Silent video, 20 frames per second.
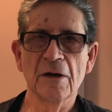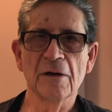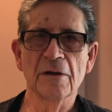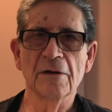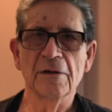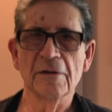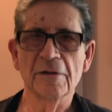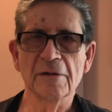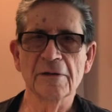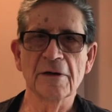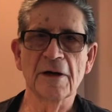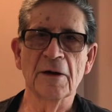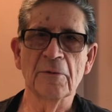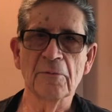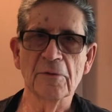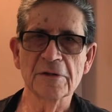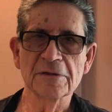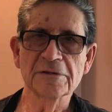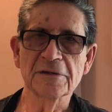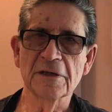Uh, I
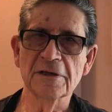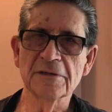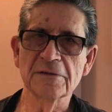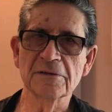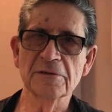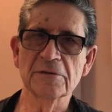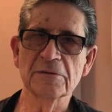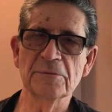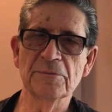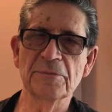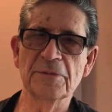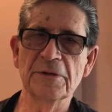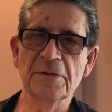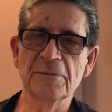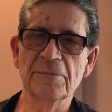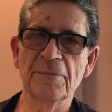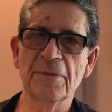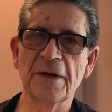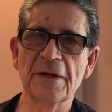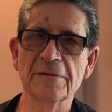want to tell you a little bit
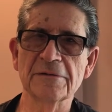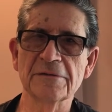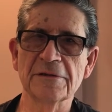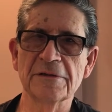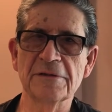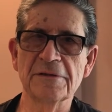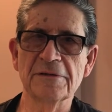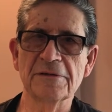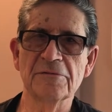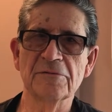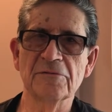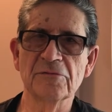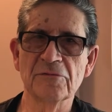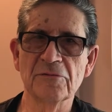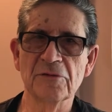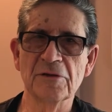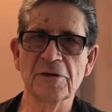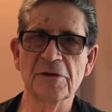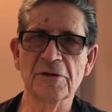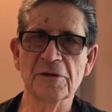about the
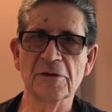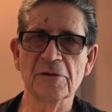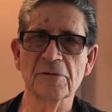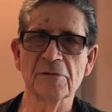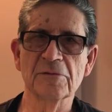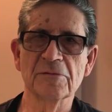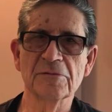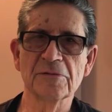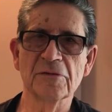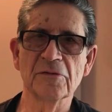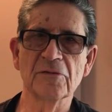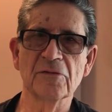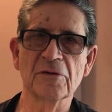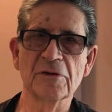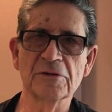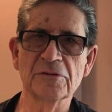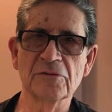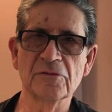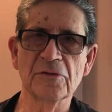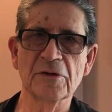video, the
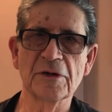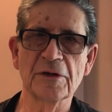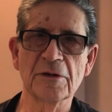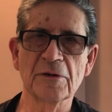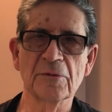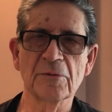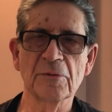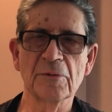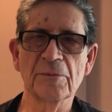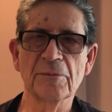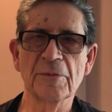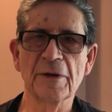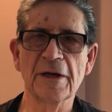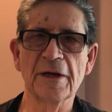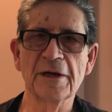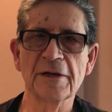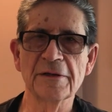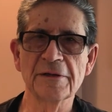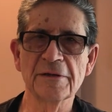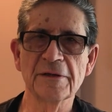first video we
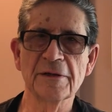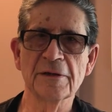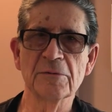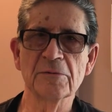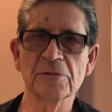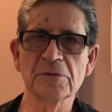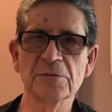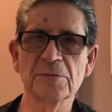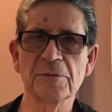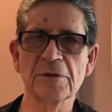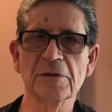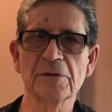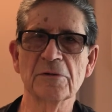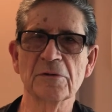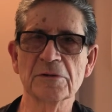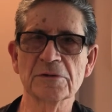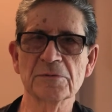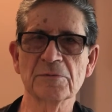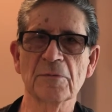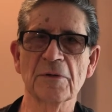made. It was
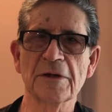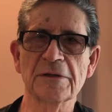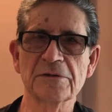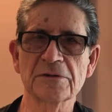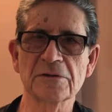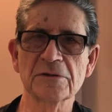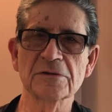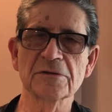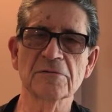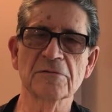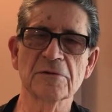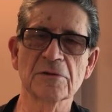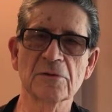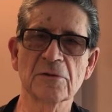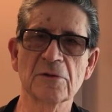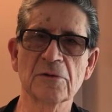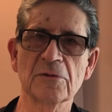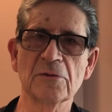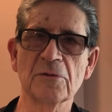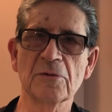because my
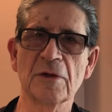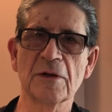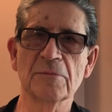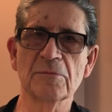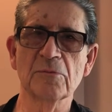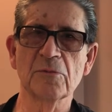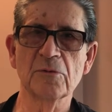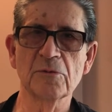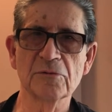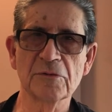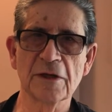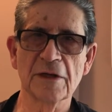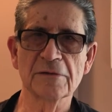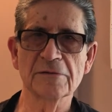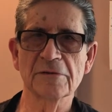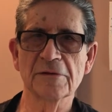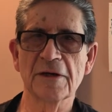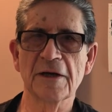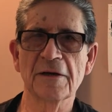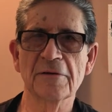sister-in-law who had moved
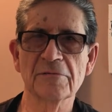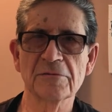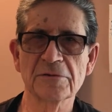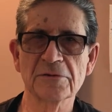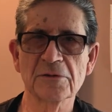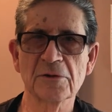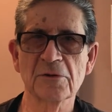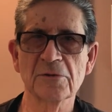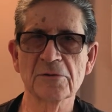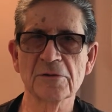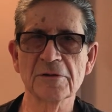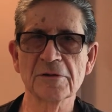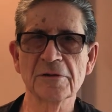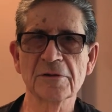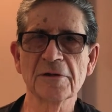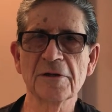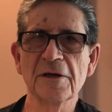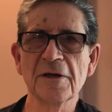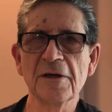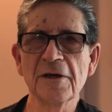out to Arizona
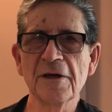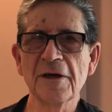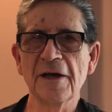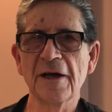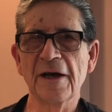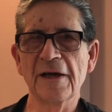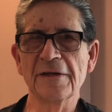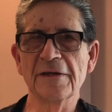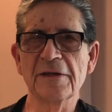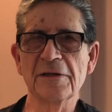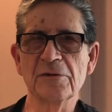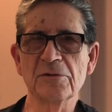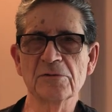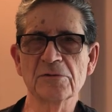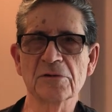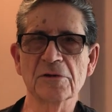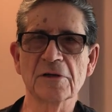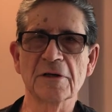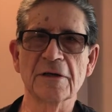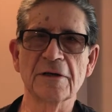and they
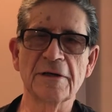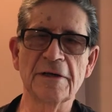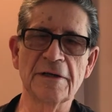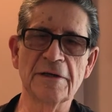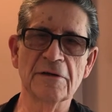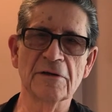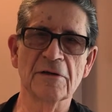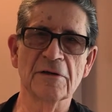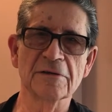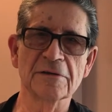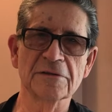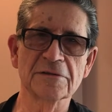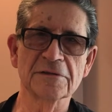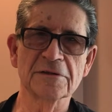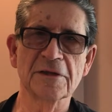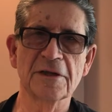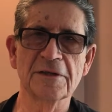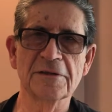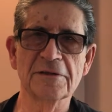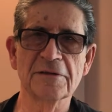used to eat our
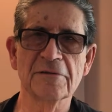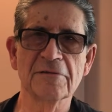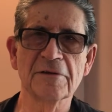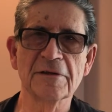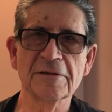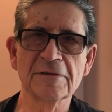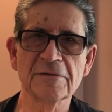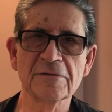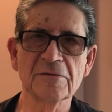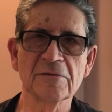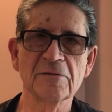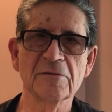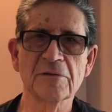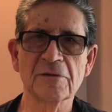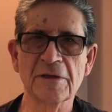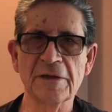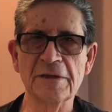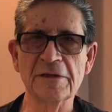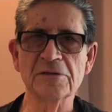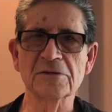lasagna
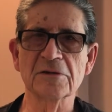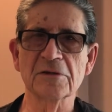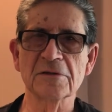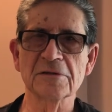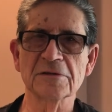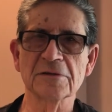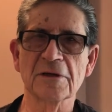at Easter